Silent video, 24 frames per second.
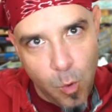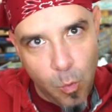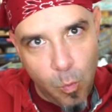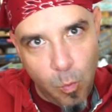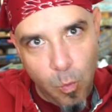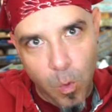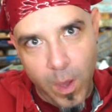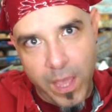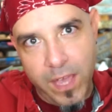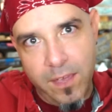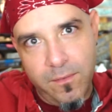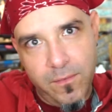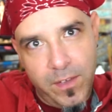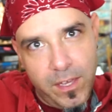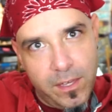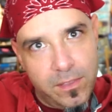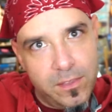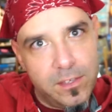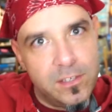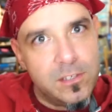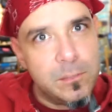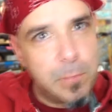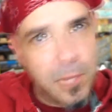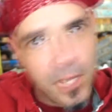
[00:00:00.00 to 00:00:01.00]
waving
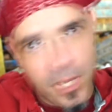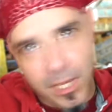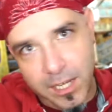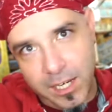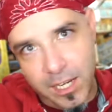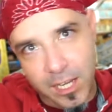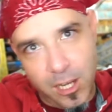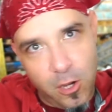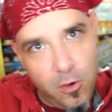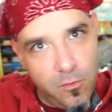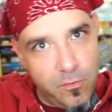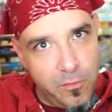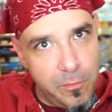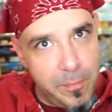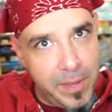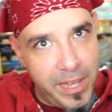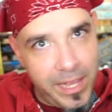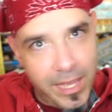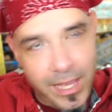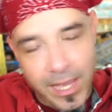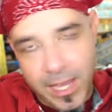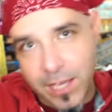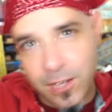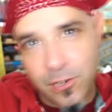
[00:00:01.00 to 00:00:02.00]
this painting over
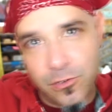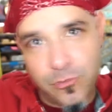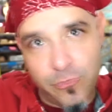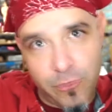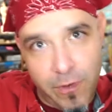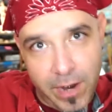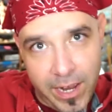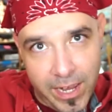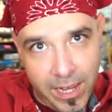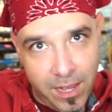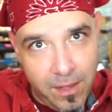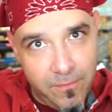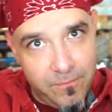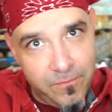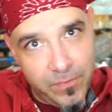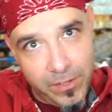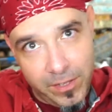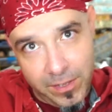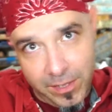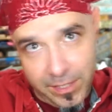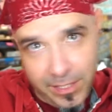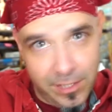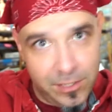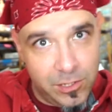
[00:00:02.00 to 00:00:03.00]
my head
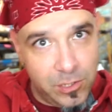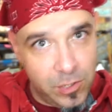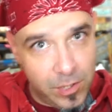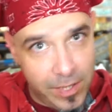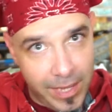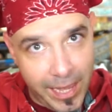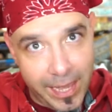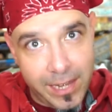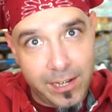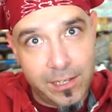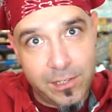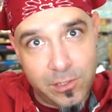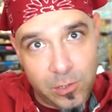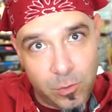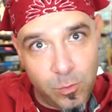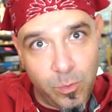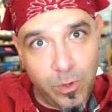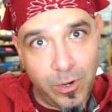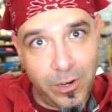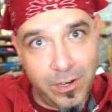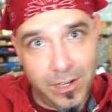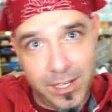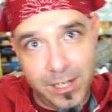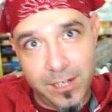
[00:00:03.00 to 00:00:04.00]
triumphantly to get it to
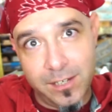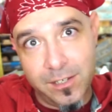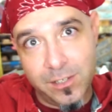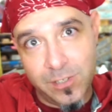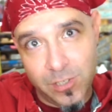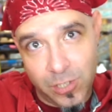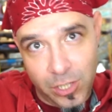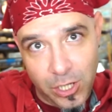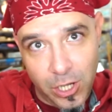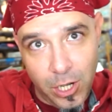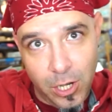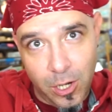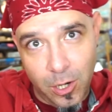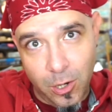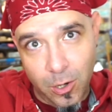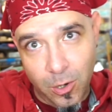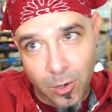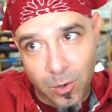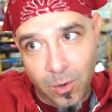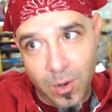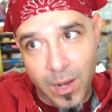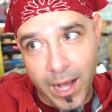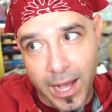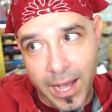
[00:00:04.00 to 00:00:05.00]
where it needed to
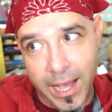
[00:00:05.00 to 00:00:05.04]
go,